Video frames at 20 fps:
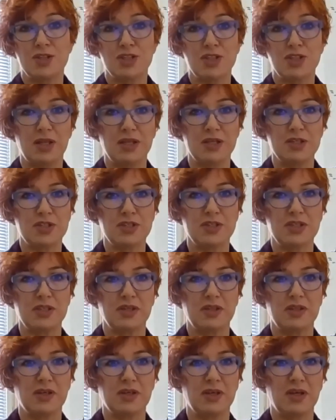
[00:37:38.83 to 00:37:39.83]

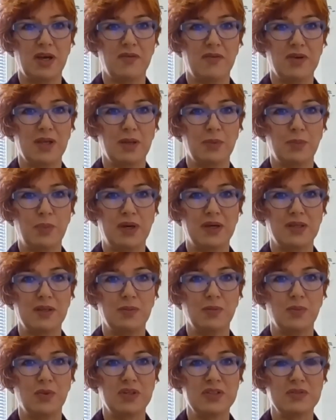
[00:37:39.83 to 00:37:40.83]
challenging the governing
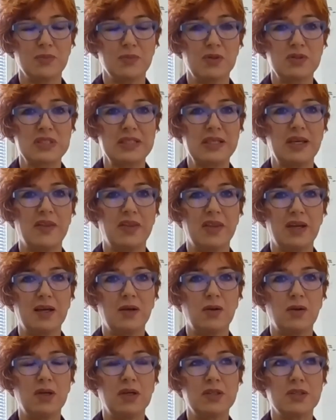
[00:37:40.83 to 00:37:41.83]
party mostly, and they
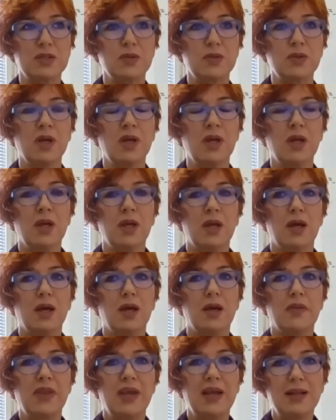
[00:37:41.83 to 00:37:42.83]
are going to
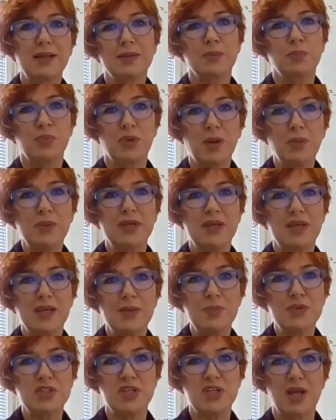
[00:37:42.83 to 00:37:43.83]
they'll probably
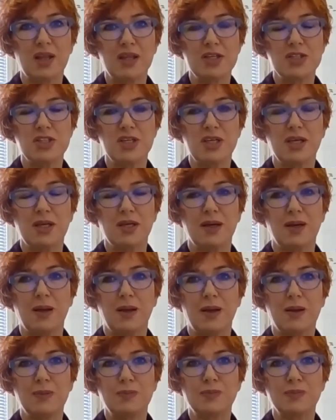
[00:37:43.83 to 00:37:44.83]
keep challenging
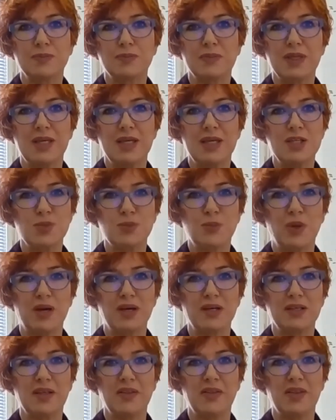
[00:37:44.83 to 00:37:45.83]
each
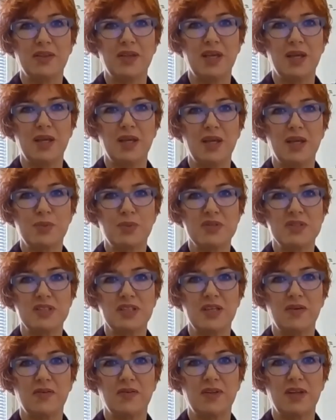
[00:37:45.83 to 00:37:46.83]
party that they
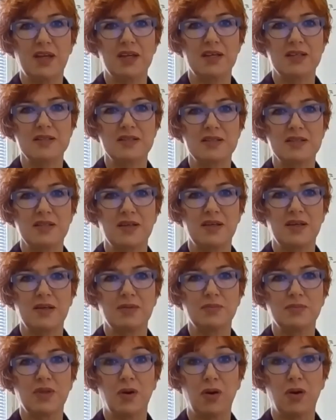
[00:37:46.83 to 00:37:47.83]
perceived as
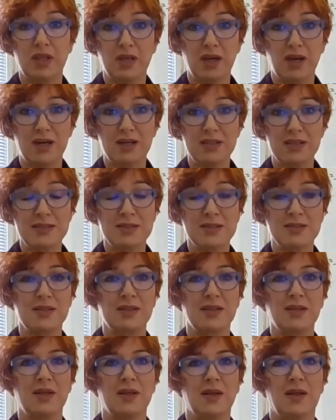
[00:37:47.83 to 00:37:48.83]
oligarchs.
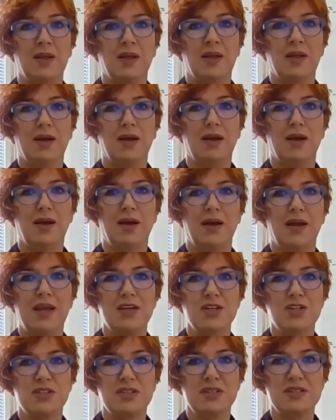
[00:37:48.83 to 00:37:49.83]

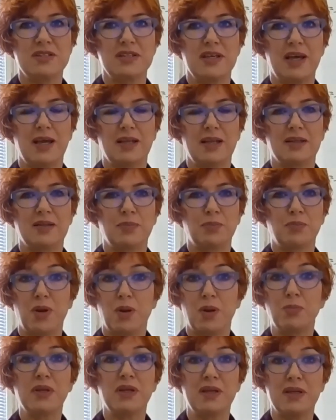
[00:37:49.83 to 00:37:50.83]
HDZ,
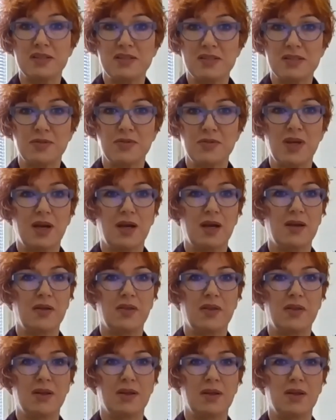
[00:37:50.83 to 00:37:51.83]
probably in Istria,
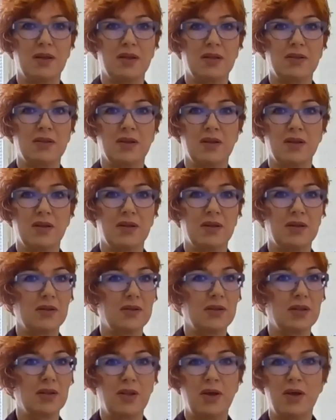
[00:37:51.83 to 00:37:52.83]

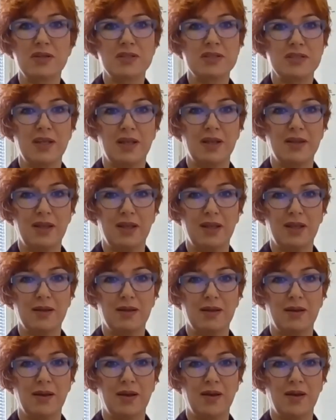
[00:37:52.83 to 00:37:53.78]
the long-standing